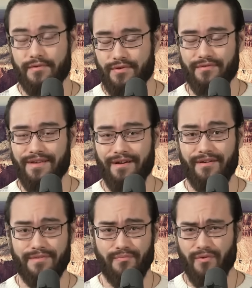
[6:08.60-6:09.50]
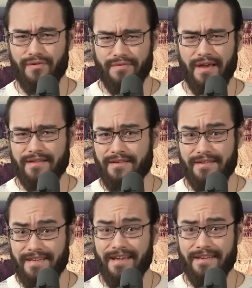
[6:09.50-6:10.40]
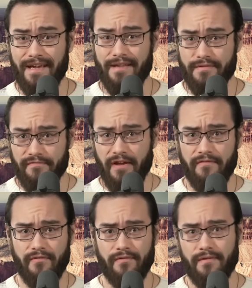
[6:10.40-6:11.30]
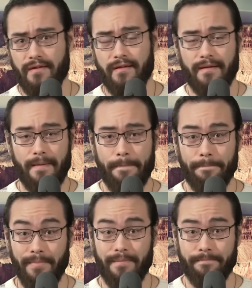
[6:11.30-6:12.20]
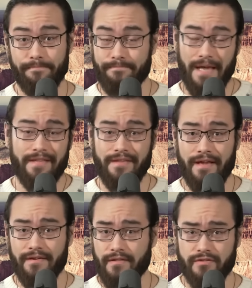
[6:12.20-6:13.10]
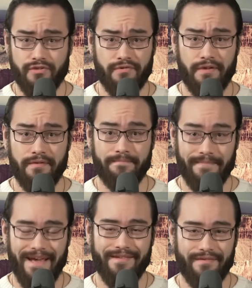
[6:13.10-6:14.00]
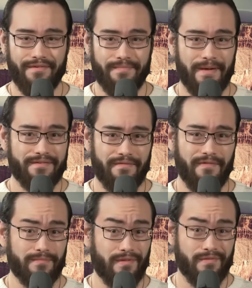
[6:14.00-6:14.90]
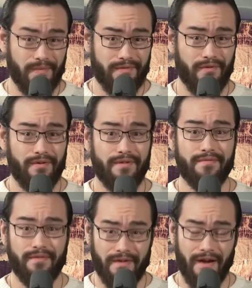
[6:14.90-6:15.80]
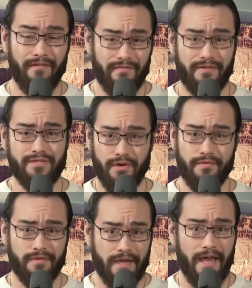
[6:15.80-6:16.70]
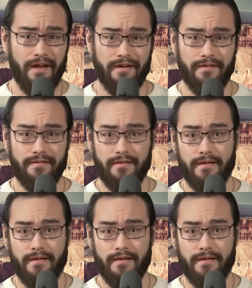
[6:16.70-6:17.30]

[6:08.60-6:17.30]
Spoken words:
So the odds weren't exactly in Kincaid's favor. But at the end of the journey, as expected from the Smithsonian's carefully chosen candidate,